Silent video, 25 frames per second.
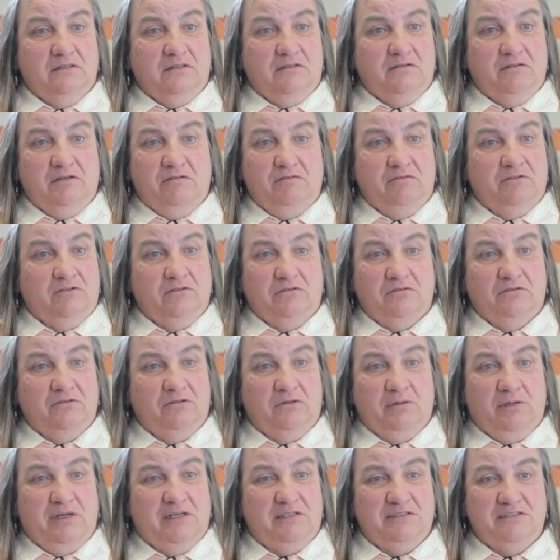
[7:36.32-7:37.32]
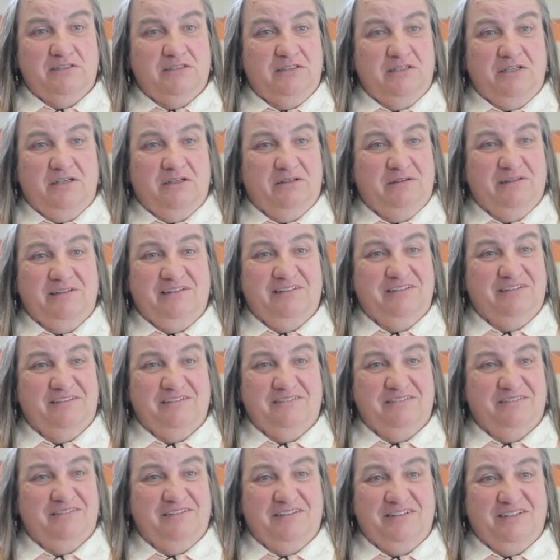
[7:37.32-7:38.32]
Never done no acting or anything
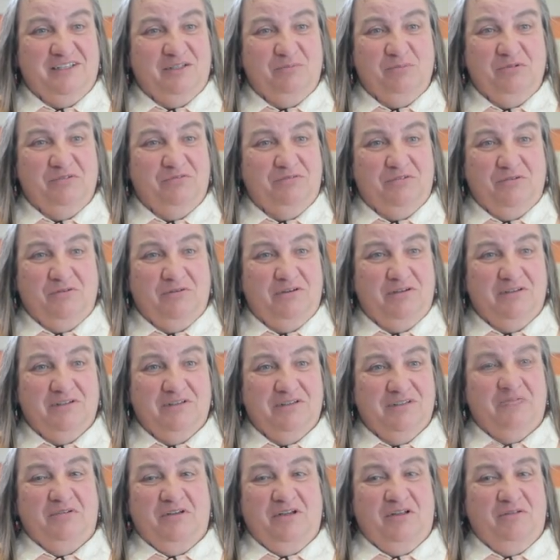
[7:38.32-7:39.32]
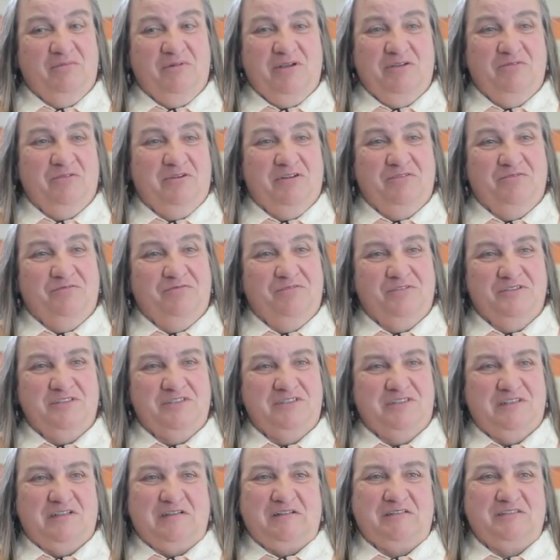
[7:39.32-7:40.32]
like that before. I mean, when I first
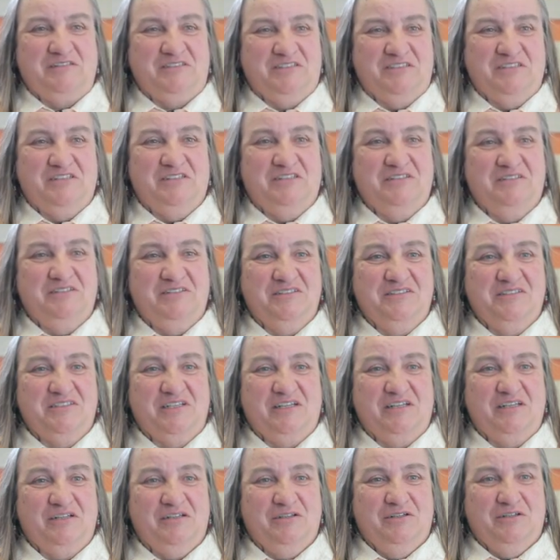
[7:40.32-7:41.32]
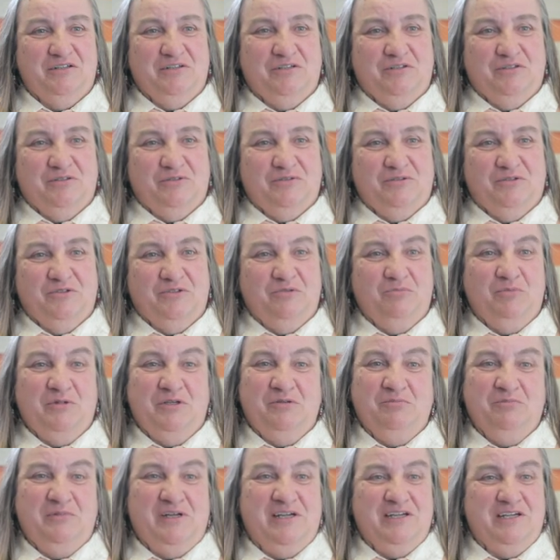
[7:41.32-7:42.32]
started and said, well, they
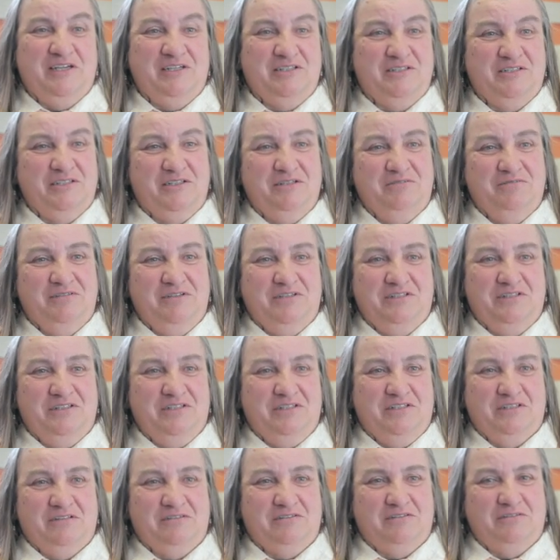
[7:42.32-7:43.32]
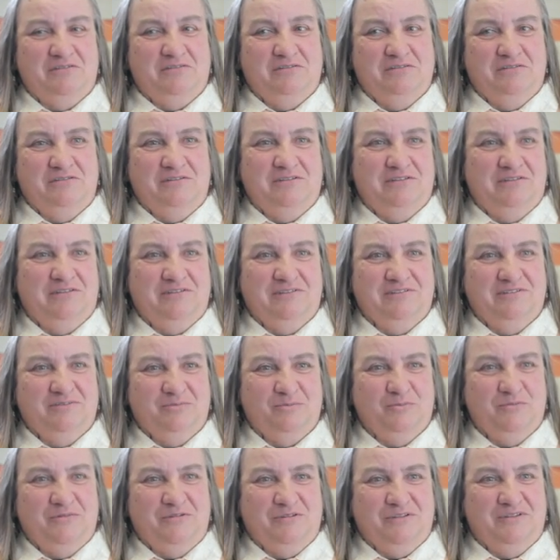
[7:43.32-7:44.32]
might make a DVD, I thought, oh no.
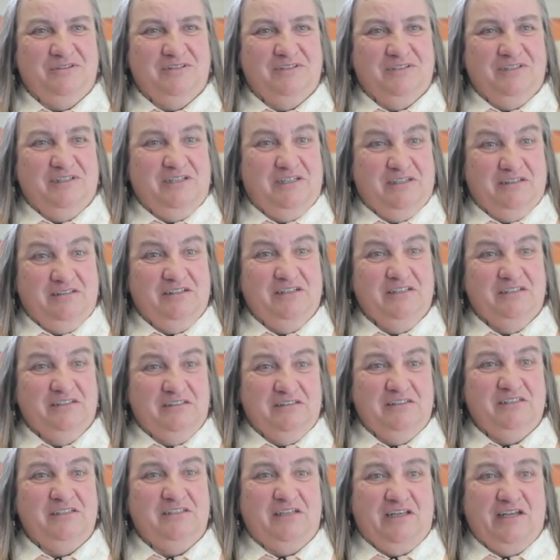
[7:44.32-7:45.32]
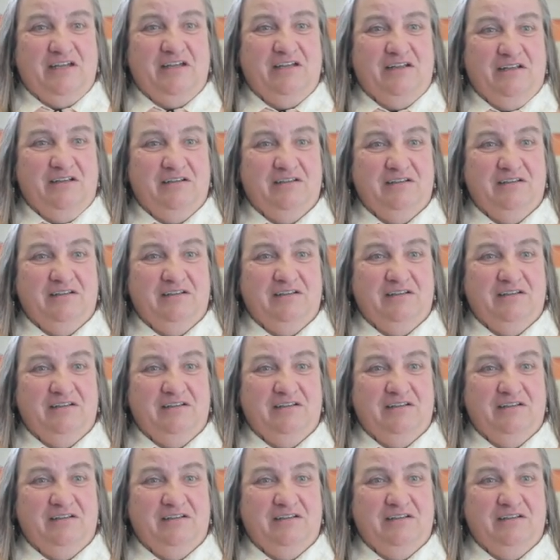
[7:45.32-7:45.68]
But I'm glad I did it.